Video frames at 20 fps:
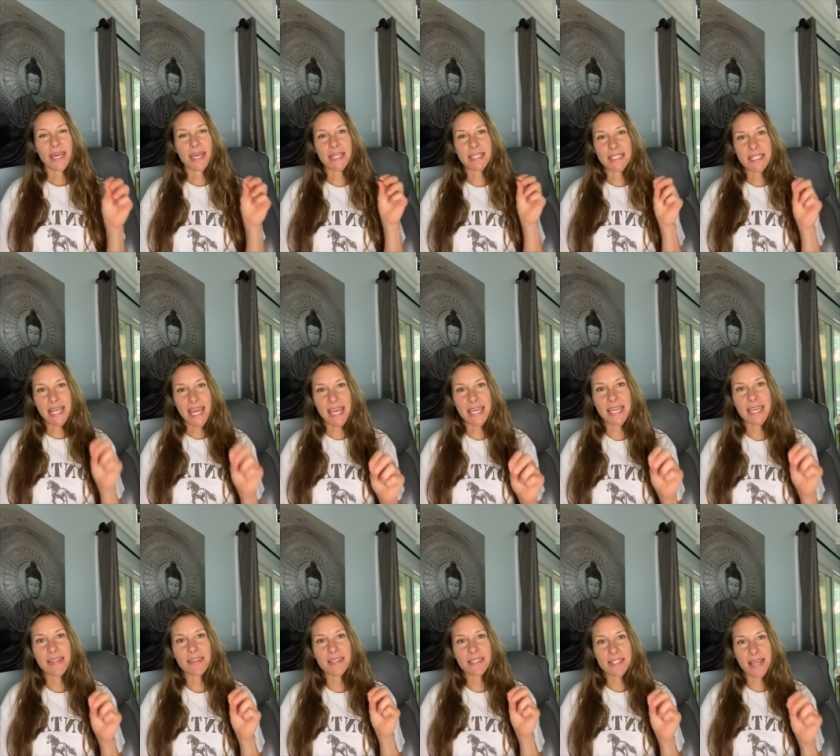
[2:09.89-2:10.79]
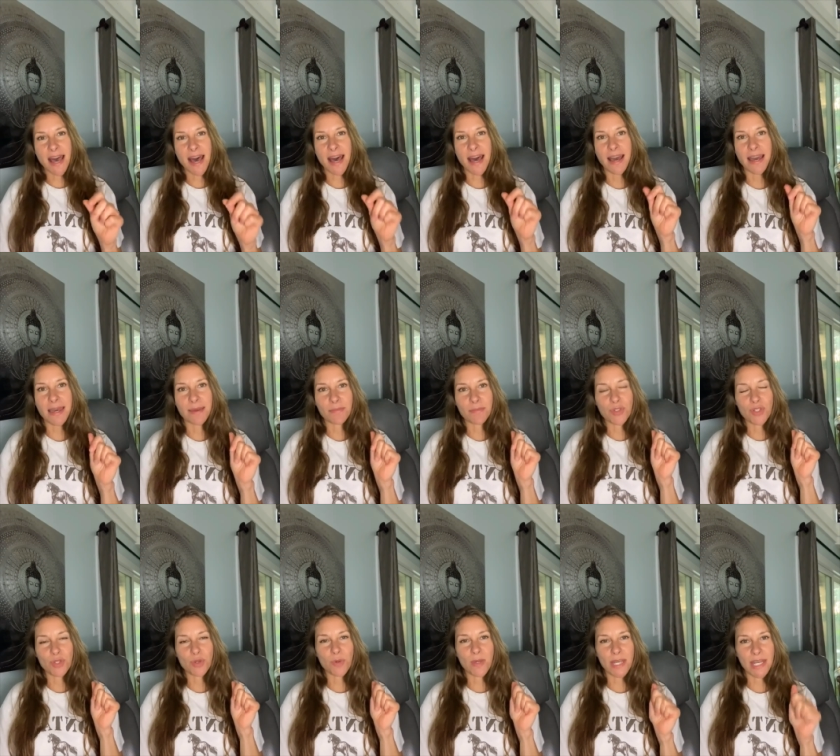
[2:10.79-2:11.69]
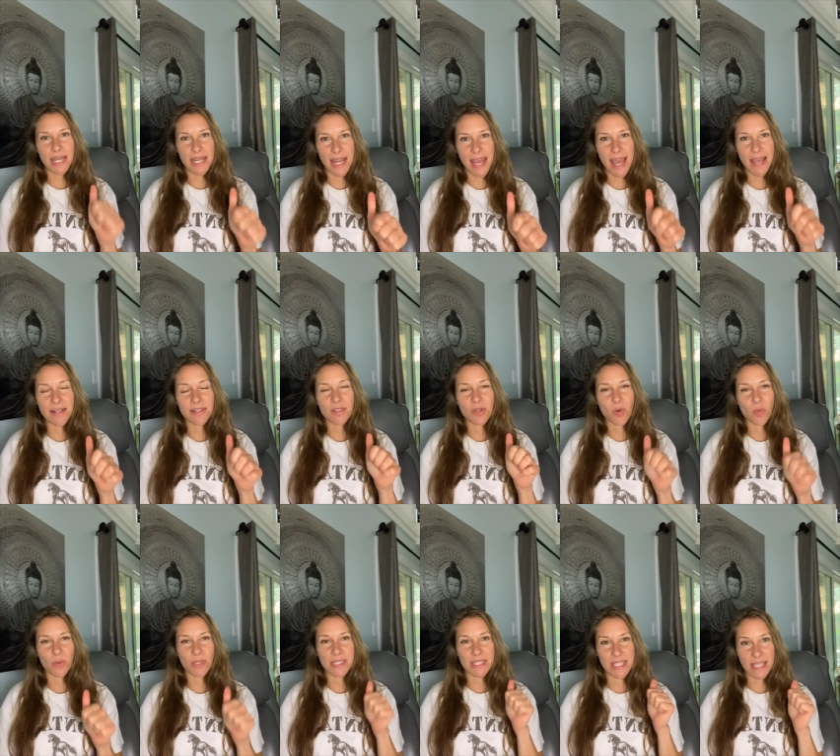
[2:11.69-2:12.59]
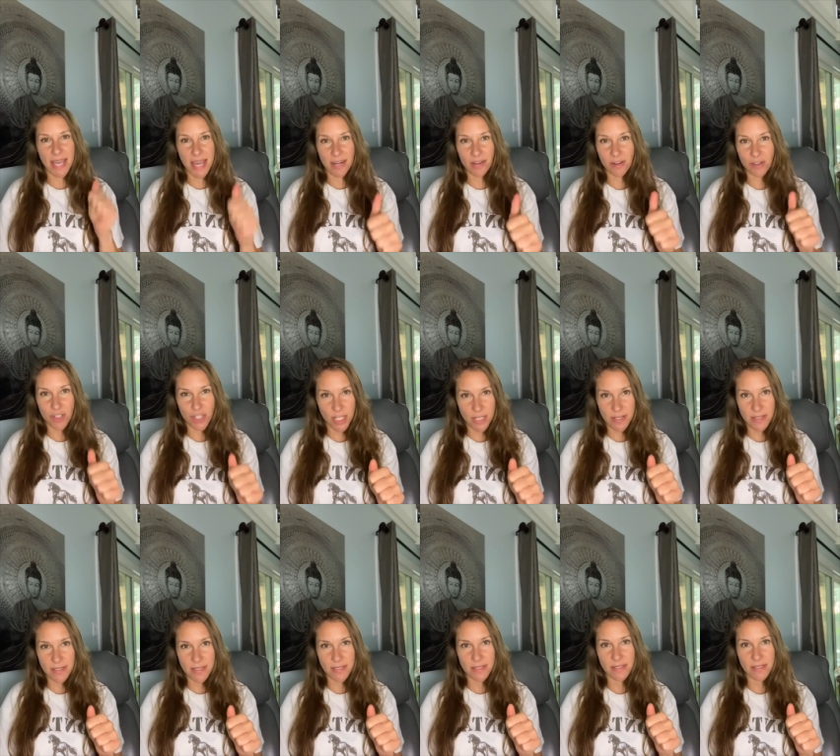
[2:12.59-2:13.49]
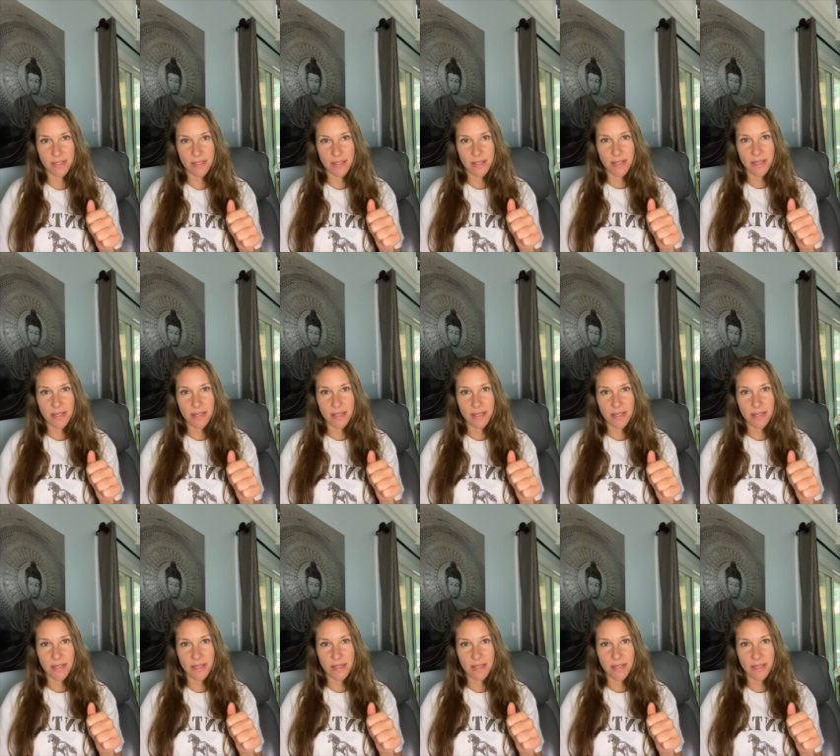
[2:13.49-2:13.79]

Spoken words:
and taking the time to connect with the energies